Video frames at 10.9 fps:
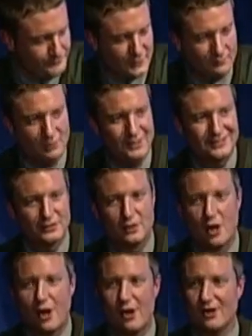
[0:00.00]
What about the
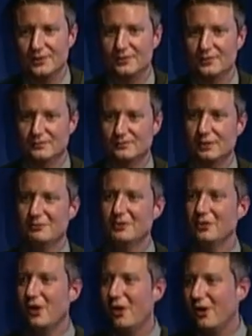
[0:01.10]
laws? Where were the
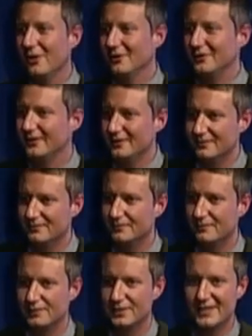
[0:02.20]
laws
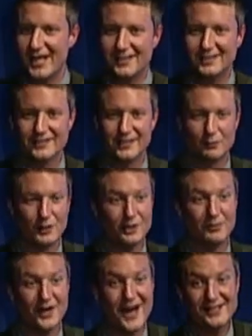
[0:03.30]
protecting them? Well,
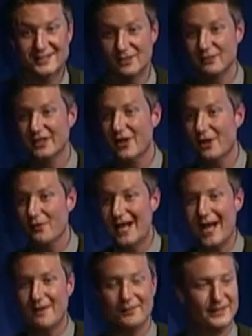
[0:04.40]
Nebraska, we know what
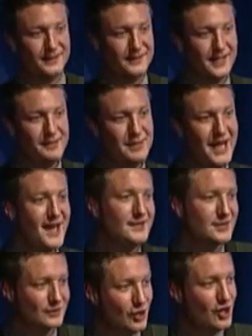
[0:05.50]
happened. They
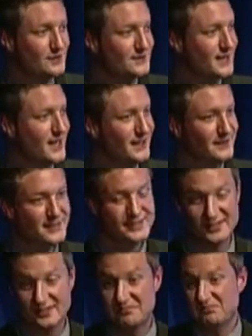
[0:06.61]
passed a law saying this
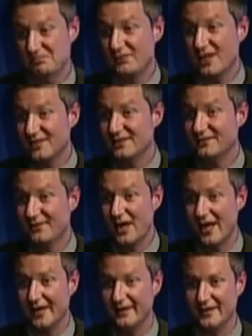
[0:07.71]
is
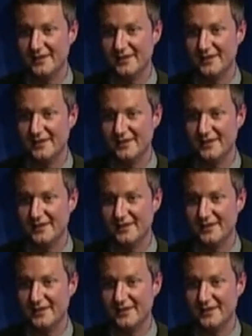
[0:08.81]
justified.